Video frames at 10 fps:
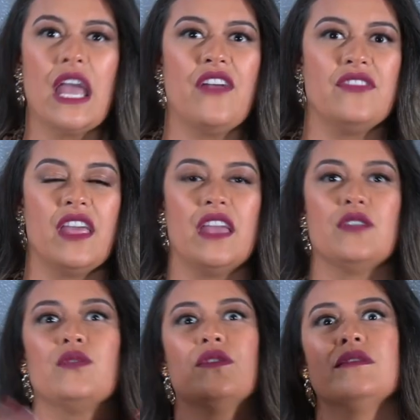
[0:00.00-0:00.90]
And
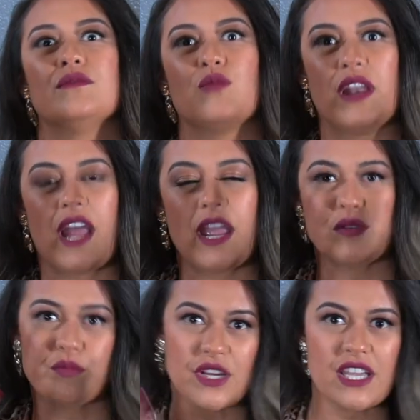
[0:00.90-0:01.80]
then when I
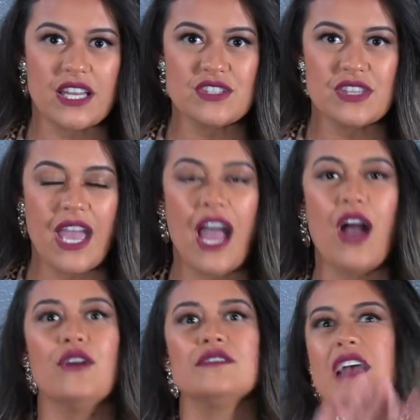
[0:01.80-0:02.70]
would bring it into the
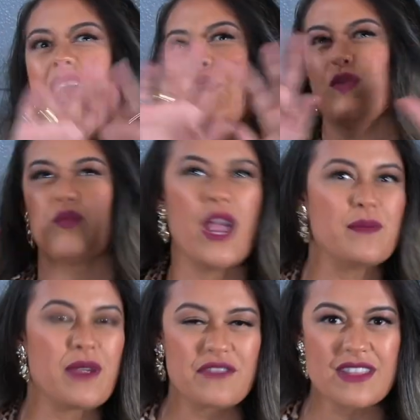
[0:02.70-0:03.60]
house, I would
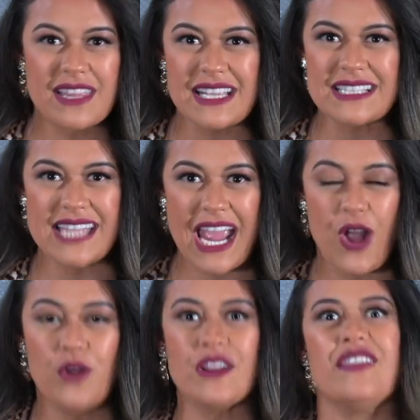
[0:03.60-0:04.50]
wipe everything
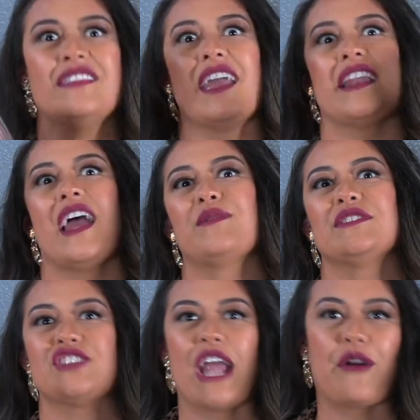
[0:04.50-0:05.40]
down and then I
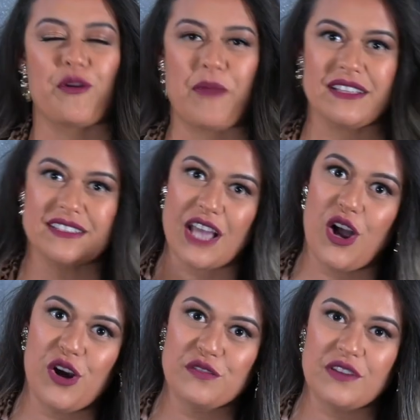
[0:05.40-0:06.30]
would shower
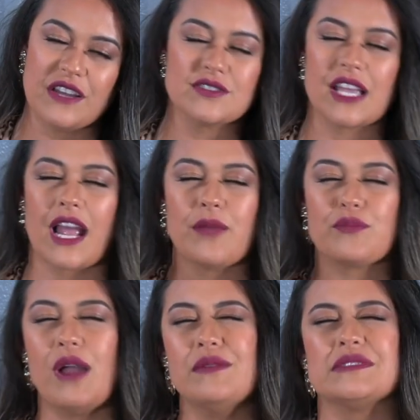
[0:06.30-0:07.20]
myself. I was like, I
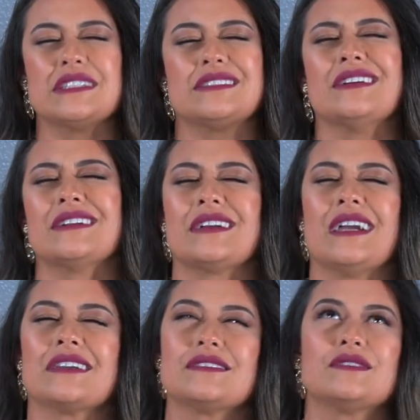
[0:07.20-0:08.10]
probably took
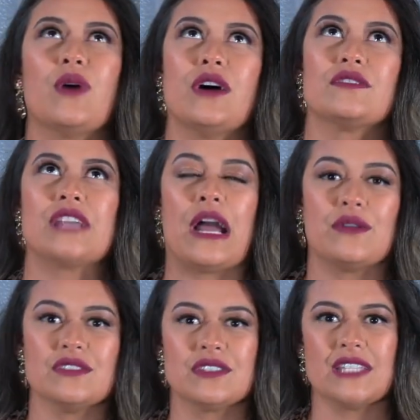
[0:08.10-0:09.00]
like 12
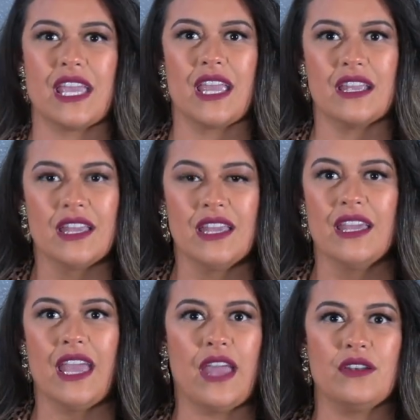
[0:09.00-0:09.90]
showers a day
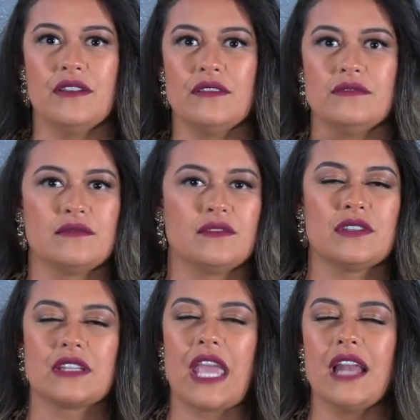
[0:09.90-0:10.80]
and
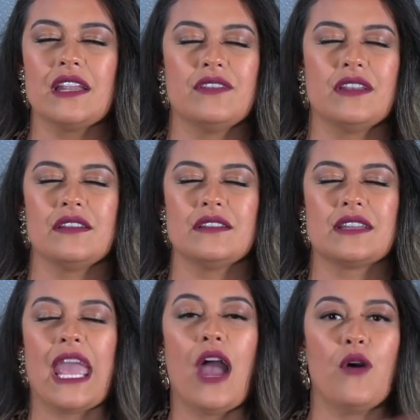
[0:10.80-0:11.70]
can't even
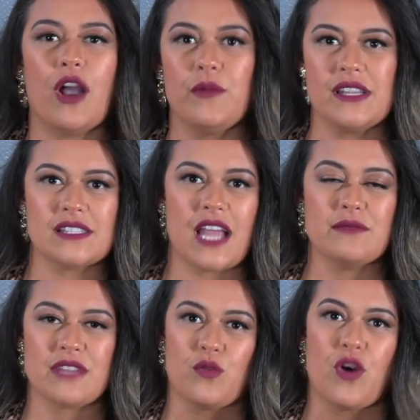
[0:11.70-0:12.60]
count how many
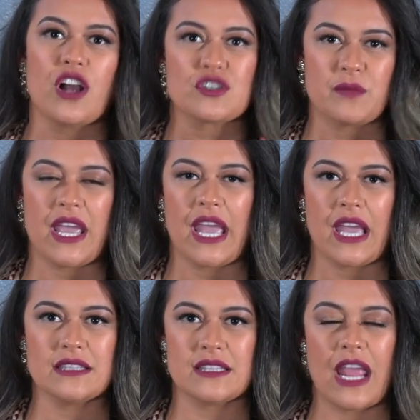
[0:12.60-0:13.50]
times I washed my
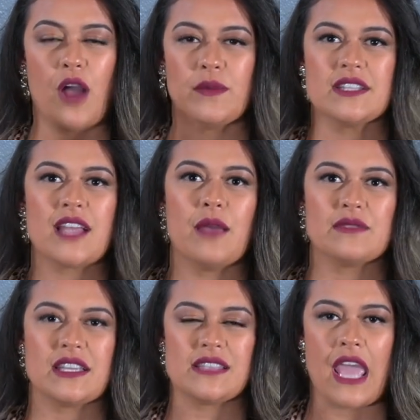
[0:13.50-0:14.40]
hands and how many
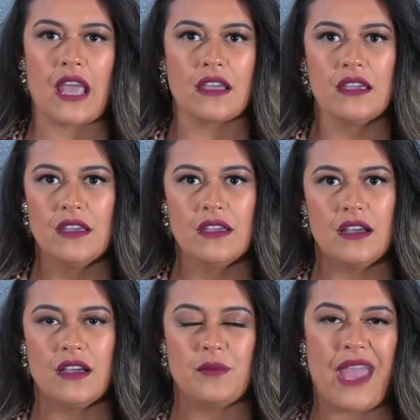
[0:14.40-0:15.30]
times I sang
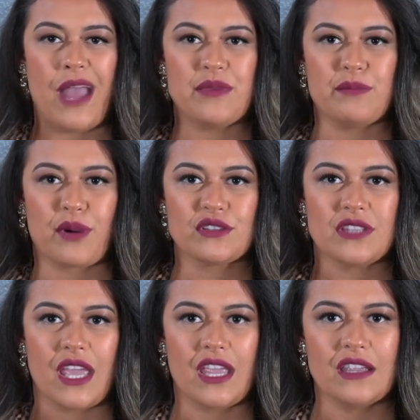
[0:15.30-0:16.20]
happy
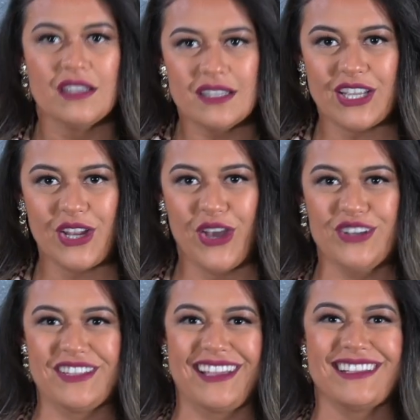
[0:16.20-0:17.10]
birthday, you
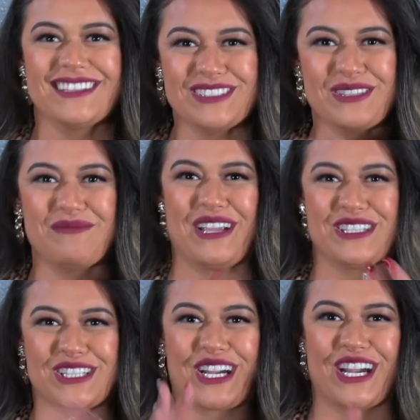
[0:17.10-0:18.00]
know, like to
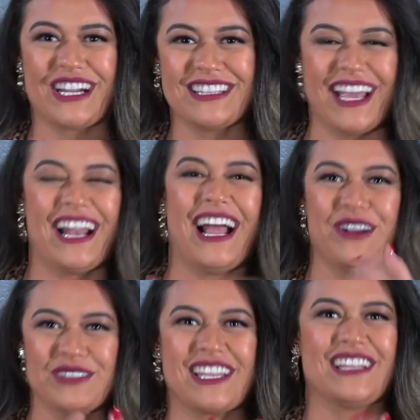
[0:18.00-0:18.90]
make sure that
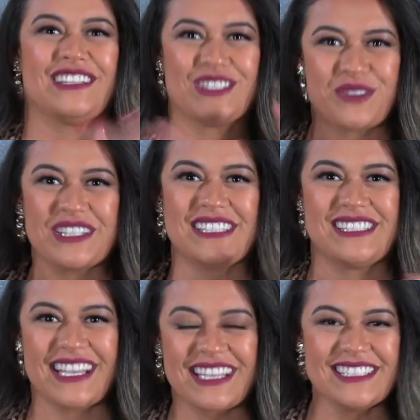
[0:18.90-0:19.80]
I was getting the 20
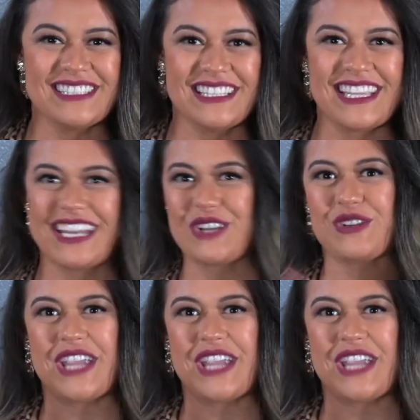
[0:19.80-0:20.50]
seconds in, getting